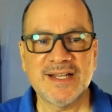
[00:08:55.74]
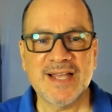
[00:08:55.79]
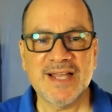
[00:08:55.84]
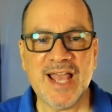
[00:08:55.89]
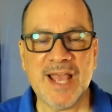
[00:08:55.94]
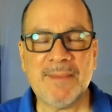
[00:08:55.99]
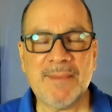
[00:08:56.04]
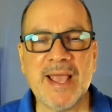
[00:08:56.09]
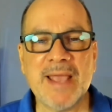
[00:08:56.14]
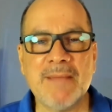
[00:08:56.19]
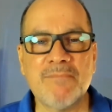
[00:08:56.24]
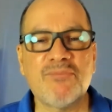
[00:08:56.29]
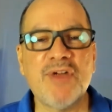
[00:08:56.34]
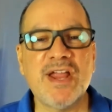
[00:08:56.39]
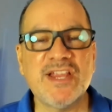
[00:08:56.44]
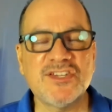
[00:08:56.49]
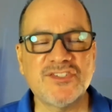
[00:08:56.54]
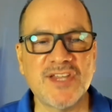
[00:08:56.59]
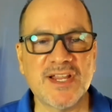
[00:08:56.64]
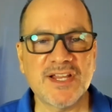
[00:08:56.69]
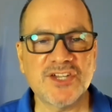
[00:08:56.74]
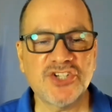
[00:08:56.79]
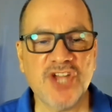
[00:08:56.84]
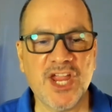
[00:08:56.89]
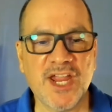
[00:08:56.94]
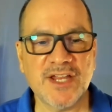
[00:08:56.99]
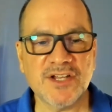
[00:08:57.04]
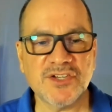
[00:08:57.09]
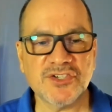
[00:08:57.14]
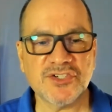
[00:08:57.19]
Am I embracing
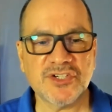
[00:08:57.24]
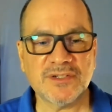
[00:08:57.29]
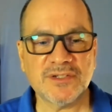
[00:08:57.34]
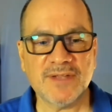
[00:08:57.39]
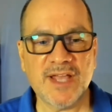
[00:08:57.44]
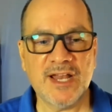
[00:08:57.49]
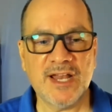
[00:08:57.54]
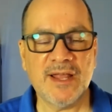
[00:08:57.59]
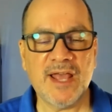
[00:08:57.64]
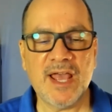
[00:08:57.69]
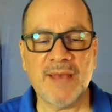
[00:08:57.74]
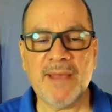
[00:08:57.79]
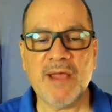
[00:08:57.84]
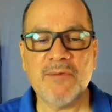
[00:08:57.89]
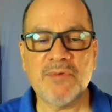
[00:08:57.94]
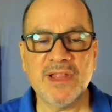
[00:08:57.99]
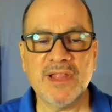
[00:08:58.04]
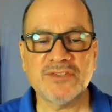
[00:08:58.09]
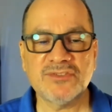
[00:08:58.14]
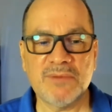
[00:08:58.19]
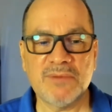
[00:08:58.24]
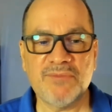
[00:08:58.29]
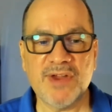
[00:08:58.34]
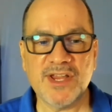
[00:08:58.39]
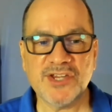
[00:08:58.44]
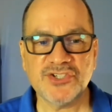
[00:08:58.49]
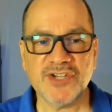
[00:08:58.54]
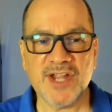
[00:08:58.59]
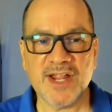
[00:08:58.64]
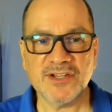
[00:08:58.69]
change? And am I willing to
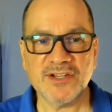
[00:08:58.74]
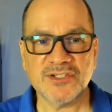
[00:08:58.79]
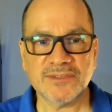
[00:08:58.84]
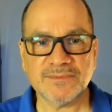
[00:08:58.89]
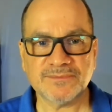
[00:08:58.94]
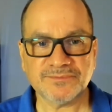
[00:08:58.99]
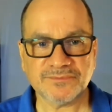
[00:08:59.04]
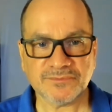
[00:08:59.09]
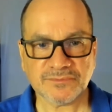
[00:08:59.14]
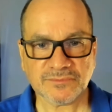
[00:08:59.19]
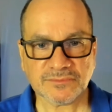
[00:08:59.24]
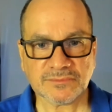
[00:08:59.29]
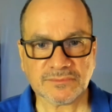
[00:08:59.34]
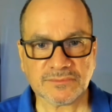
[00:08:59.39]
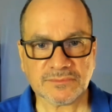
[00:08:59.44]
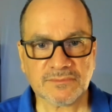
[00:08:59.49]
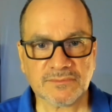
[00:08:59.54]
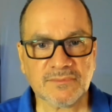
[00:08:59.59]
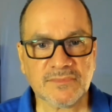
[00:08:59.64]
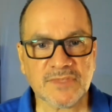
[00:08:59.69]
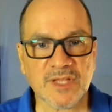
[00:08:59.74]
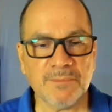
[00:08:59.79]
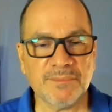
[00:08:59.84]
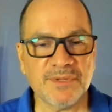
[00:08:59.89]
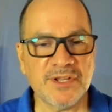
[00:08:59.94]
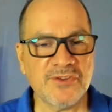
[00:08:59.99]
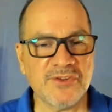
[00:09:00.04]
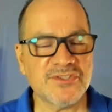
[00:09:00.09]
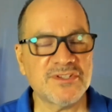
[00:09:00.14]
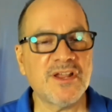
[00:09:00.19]
embrace change?
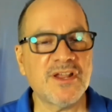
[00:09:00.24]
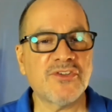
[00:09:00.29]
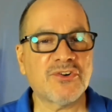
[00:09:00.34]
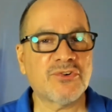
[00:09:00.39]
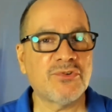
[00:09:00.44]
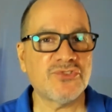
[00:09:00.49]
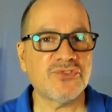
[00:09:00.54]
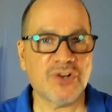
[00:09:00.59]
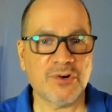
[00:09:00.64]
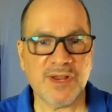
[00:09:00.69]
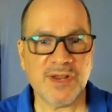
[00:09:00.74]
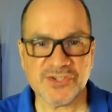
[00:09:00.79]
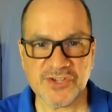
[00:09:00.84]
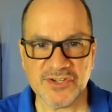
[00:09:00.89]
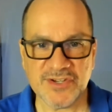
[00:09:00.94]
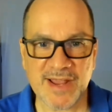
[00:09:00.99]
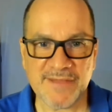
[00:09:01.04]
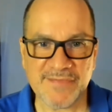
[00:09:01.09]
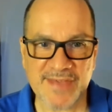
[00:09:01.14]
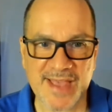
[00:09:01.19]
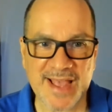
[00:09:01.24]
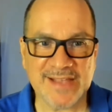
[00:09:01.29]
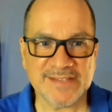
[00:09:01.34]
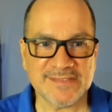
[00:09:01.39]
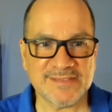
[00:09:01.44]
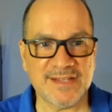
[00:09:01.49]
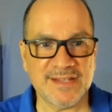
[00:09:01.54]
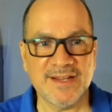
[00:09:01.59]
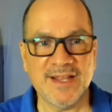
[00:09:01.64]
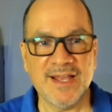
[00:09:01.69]
But here's another crucial question you have to
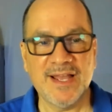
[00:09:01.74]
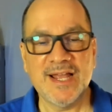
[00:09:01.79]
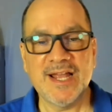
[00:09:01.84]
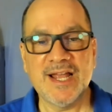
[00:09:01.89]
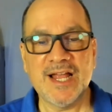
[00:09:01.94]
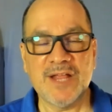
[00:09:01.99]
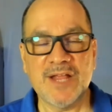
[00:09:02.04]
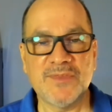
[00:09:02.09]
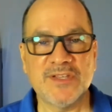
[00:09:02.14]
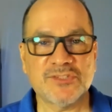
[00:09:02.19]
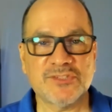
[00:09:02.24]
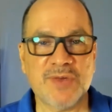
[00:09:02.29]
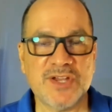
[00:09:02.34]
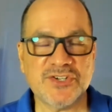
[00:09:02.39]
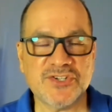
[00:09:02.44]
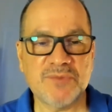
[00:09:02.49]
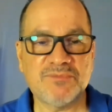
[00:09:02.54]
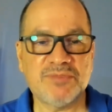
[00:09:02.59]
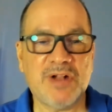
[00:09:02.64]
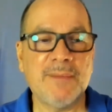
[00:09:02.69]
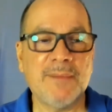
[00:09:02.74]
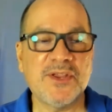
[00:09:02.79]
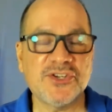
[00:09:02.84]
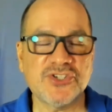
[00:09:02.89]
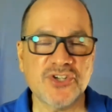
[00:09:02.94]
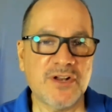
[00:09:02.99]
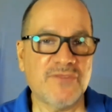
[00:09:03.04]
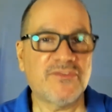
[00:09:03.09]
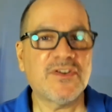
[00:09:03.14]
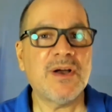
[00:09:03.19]
ask, that this question probably
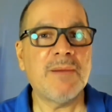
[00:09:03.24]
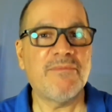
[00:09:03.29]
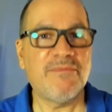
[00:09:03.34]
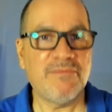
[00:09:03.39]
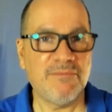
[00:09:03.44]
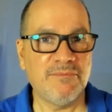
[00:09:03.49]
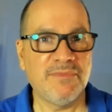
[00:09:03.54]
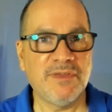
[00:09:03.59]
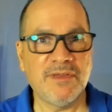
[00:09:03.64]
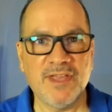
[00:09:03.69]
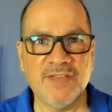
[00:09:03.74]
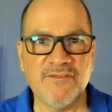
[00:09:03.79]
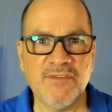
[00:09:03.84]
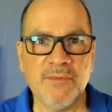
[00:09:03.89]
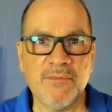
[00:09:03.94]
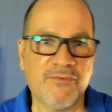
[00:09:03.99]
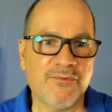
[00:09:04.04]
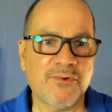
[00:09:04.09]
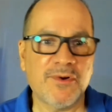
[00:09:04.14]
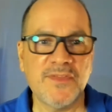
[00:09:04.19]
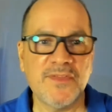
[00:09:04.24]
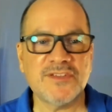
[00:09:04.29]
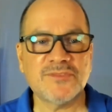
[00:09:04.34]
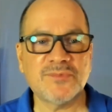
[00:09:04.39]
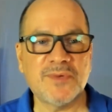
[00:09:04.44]
should have come even before this